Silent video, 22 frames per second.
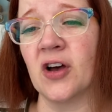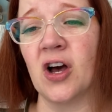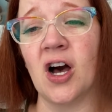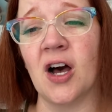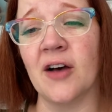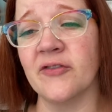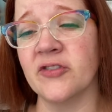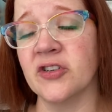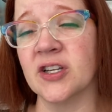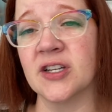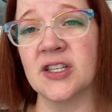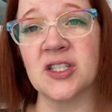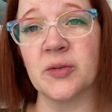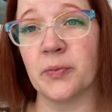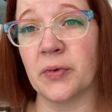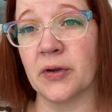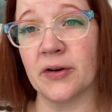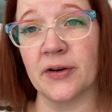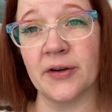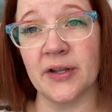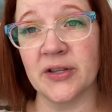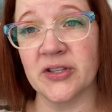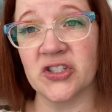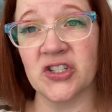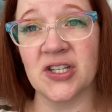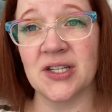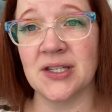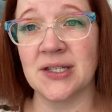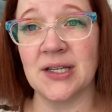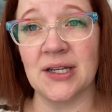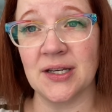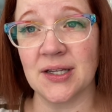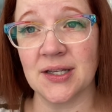oft experienced
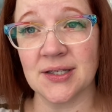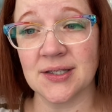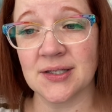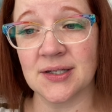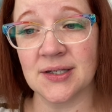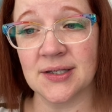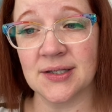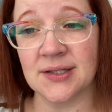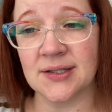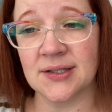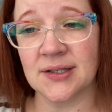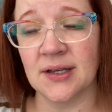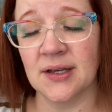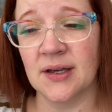tediousness.